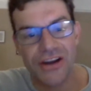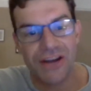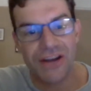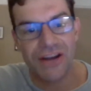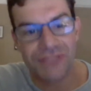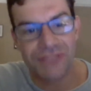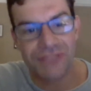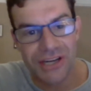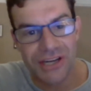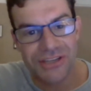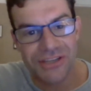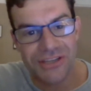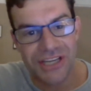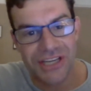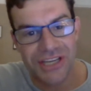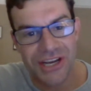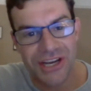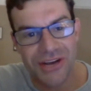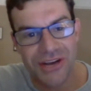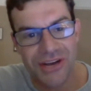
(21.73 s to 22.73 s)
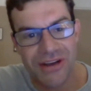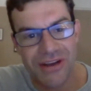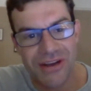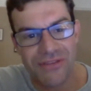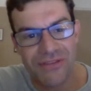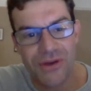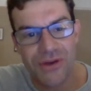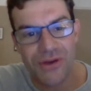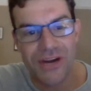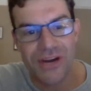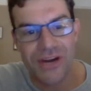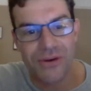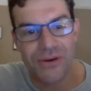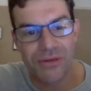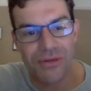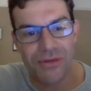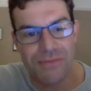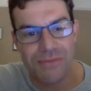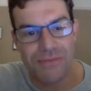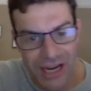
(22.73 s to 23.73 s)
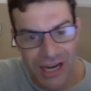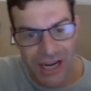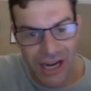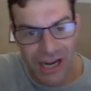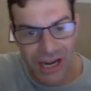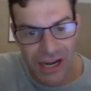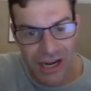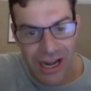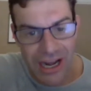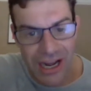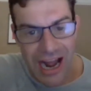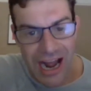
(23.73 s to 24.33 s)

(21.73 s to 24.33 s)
afternoon to you if you're in North America,